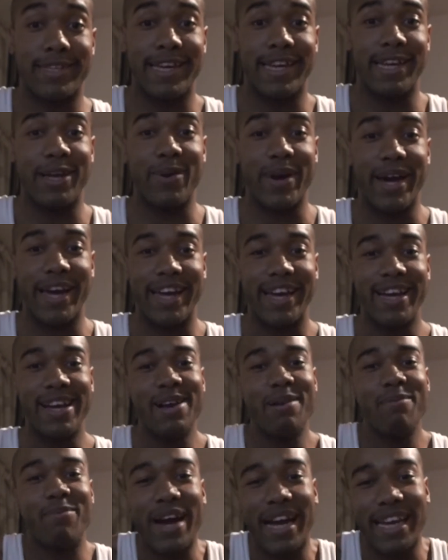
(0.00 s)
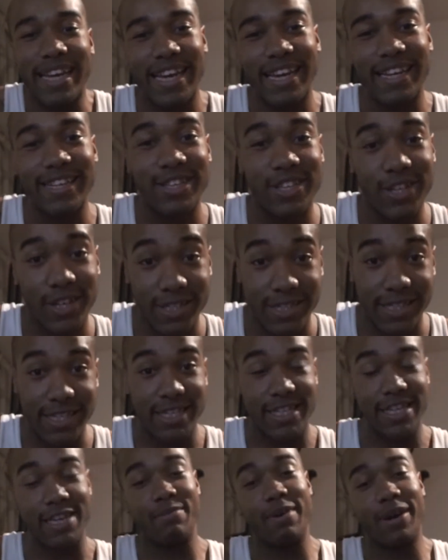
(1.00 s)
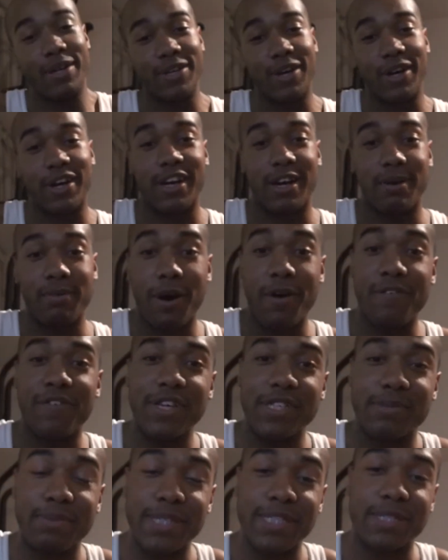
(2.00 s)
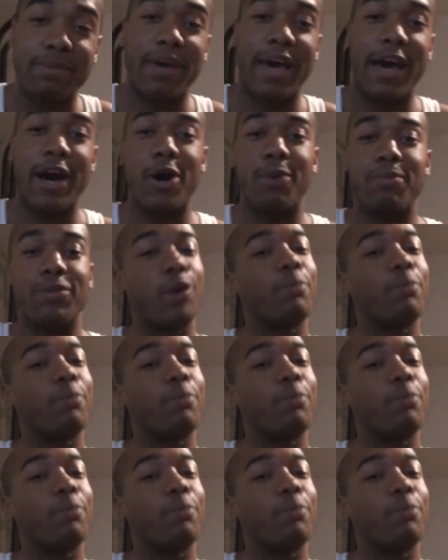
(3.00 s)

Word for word: Anyway, Bradley Aidan Johnson at gmail dot com. Hopefully it's been some help.